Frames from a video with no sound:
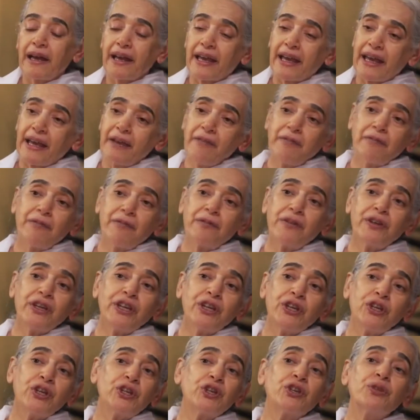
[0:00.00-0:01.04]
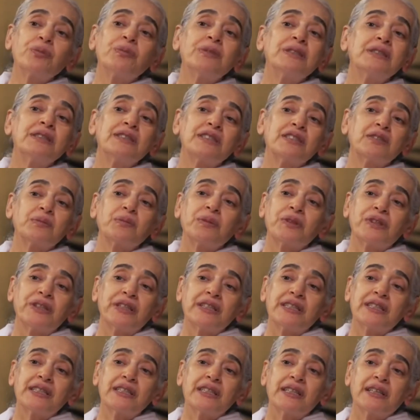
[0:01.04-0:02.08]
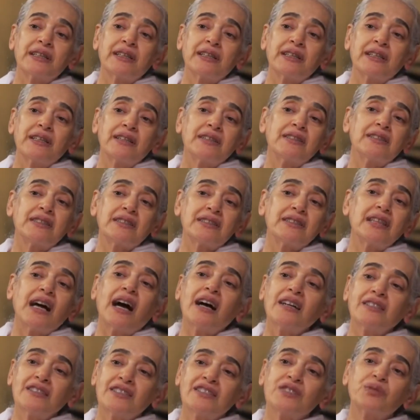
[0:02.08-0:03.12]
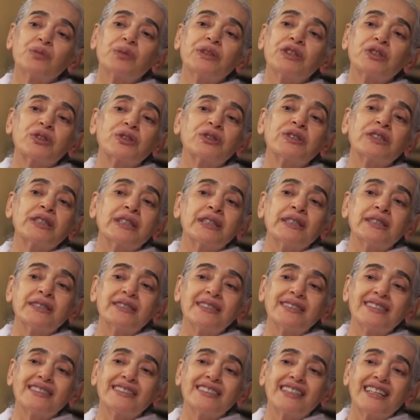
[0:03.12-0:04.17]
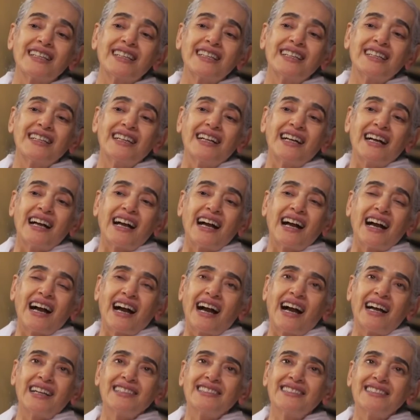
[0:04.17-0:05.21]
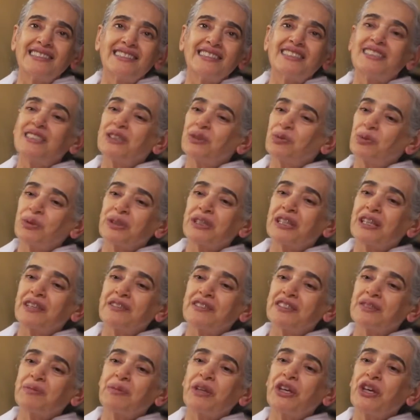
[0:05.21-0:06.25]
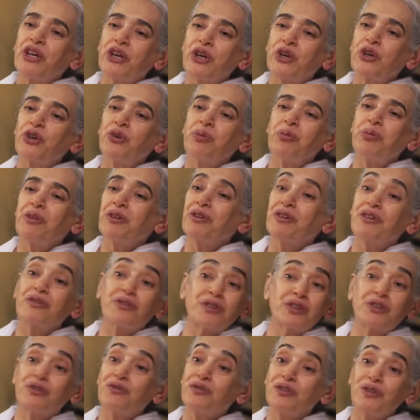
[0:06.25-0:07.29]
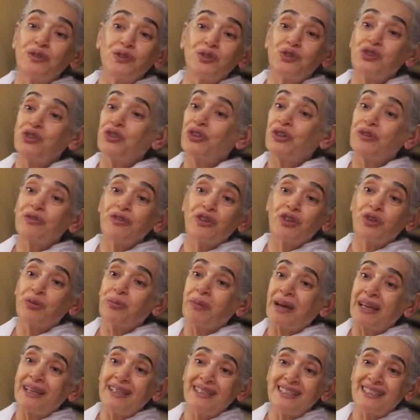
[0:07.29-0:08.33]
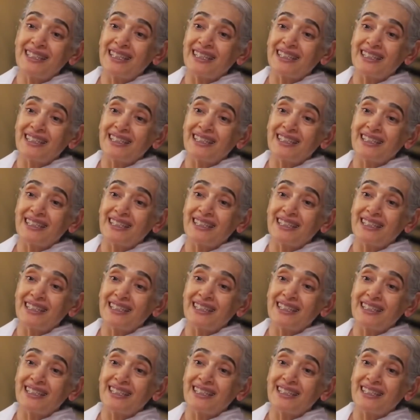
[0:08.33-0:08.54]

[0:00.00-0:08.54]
Every human spirit starts with goodness, and this is what gives me hope for the future of humanity.